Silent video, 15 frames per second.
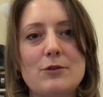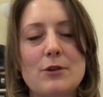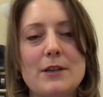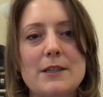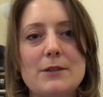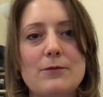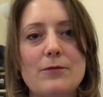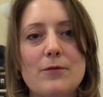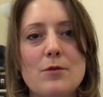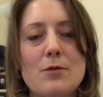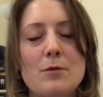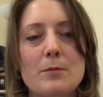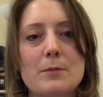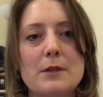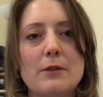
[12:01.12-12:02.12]

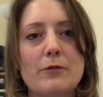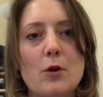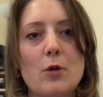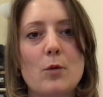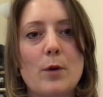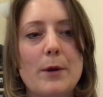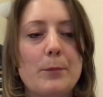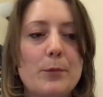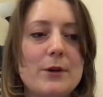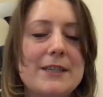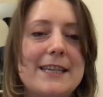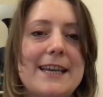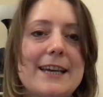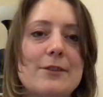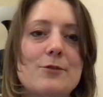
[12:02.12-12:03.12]
transformed. I've got quite
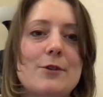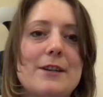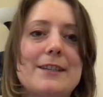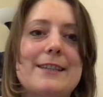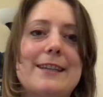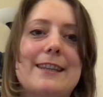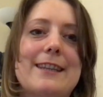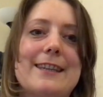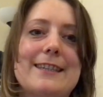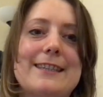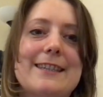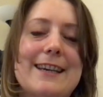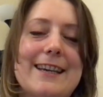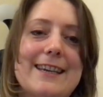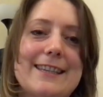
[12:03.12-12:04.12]
pretty handwriting these
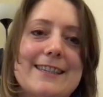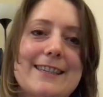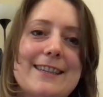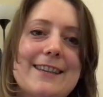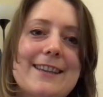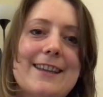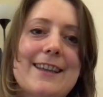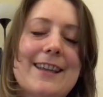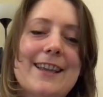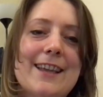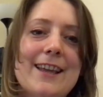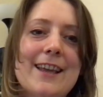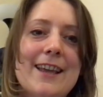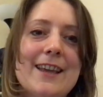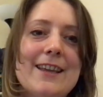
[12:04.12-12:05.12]
days.
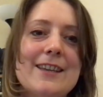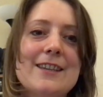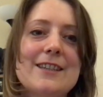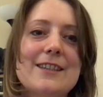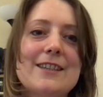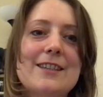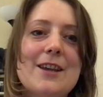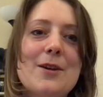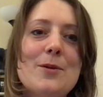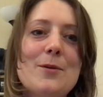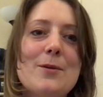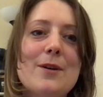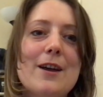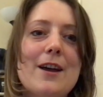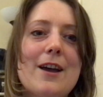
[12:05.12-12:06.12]

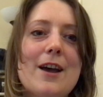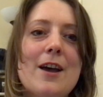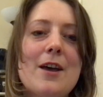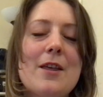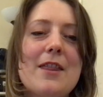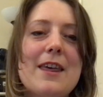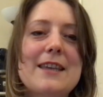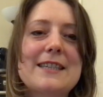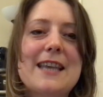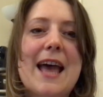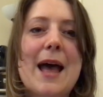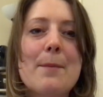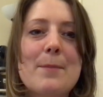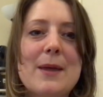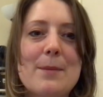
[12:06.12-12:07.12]
So that's
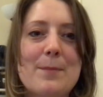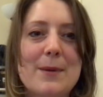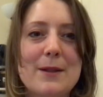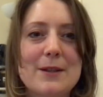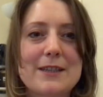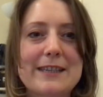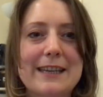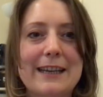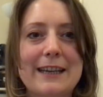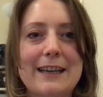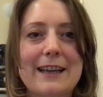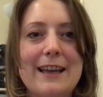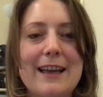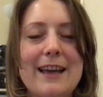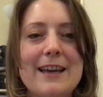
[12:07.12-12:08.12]
habit
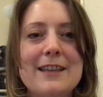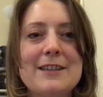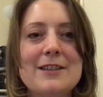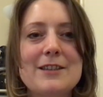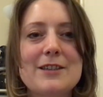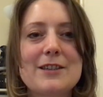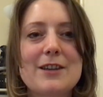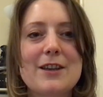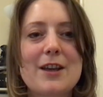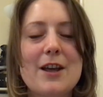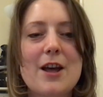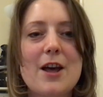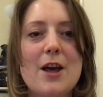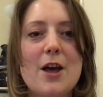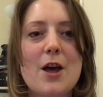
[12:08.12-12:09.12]
building, and
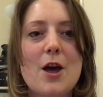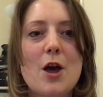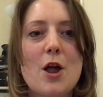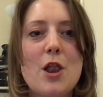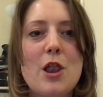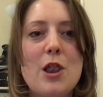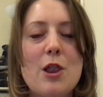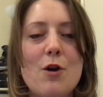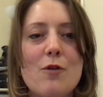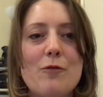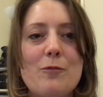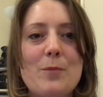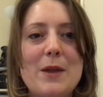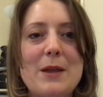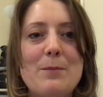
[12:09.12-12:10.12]
a lot
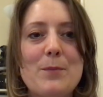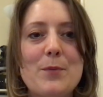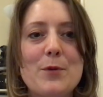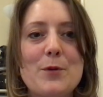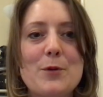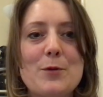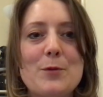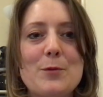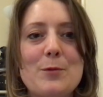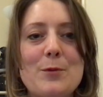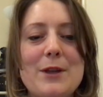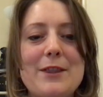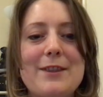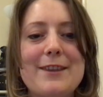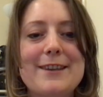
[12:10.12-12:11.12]
of people
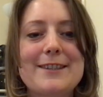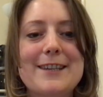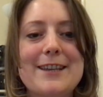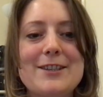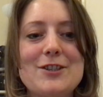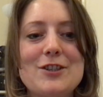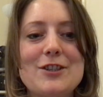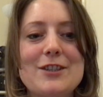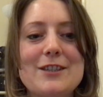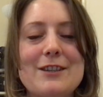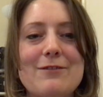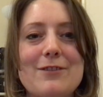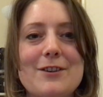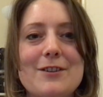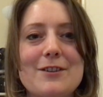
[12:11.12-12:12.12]
with attention
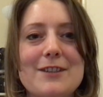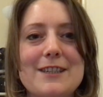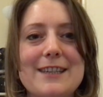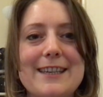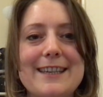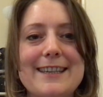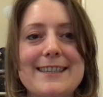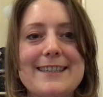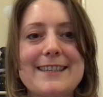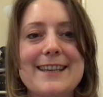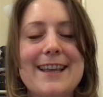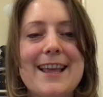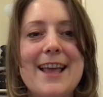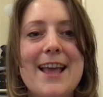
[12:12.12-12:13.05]
difficulties